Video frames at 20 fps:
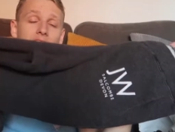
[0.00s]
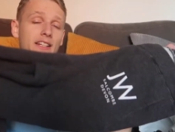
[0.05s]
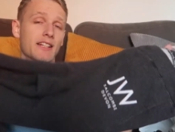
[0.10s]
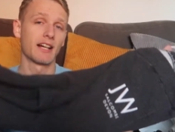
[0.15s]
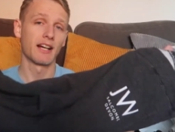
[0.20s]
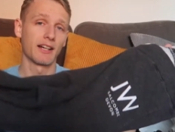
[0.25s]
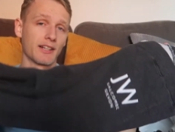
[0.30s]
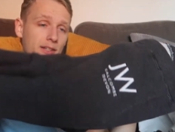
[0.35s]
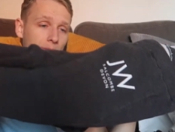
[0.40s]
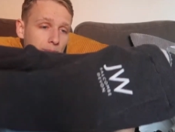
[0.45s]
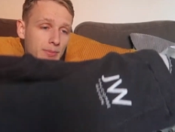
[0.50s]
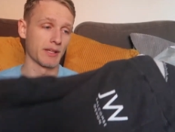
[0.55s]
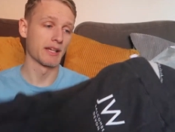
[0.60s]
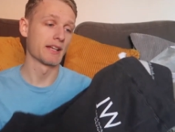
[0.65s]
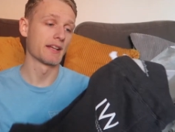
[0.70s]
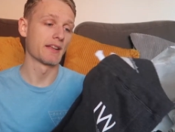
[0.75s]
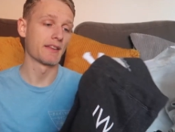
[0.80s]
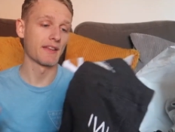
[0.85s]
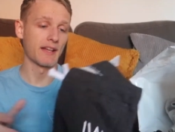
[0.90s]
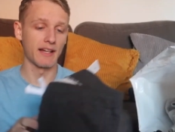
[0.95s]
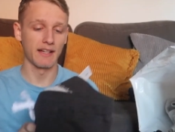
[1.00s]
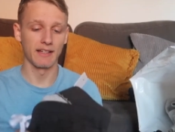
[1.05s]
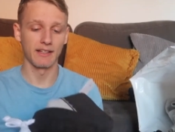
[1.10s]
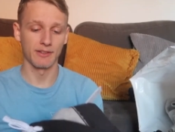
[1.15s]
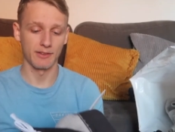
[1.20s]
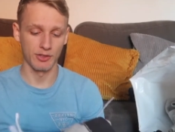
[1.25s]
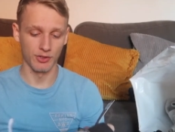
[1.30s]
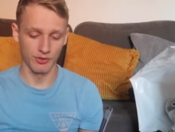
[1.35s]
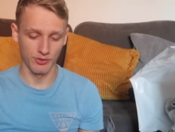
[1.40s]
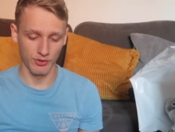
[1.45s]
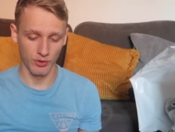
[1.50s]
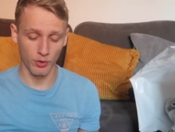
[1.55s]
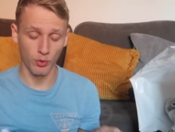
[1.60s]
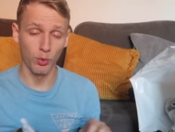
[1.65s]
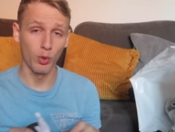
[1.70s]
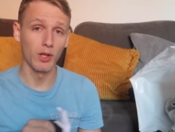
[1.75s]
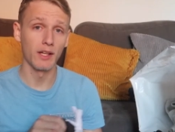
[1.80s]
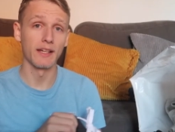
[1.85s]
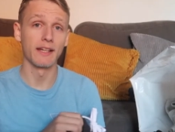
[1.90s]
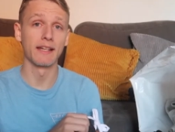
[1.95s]
You can't complain at that because the
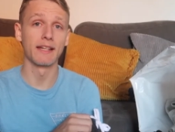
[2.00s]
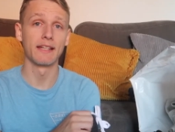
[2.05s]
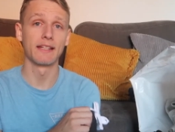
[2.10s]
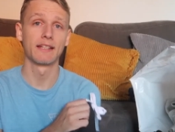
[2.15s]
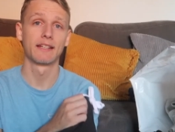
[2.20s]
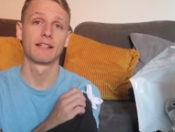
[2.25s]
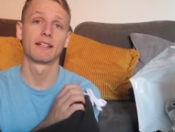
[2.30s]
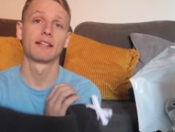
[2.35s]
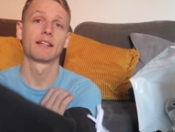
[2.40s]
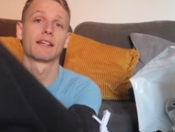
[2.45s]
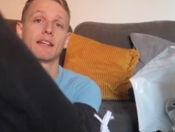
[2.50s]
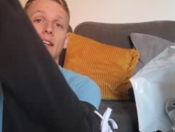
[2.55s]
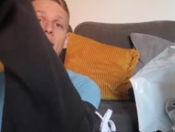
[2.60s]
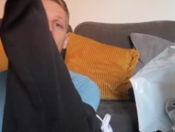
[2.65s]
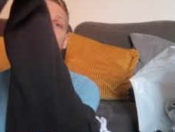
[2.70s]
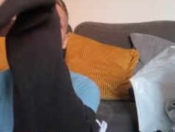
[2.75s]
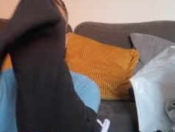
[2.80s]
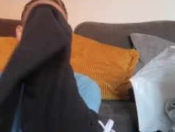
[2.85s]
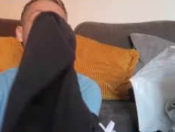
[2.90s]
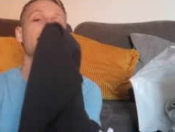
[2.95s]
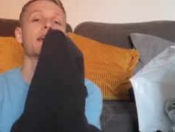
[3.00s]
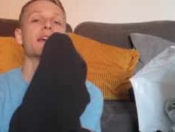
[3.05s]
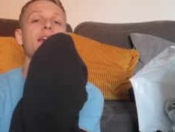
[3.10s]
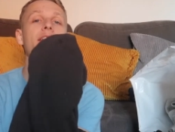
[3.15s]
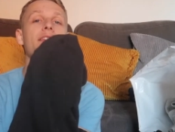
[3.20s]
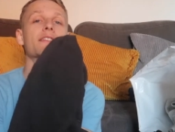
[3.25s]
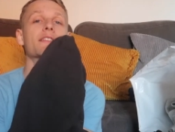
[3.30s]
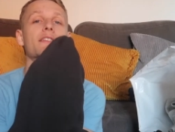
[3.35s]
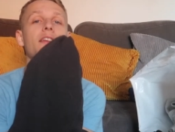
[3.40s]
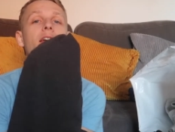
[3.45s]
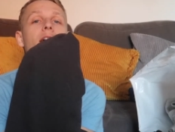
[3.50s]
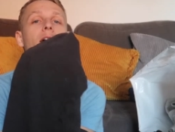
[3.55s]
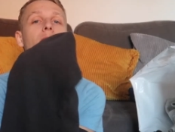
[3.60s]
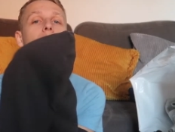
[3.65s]
quality is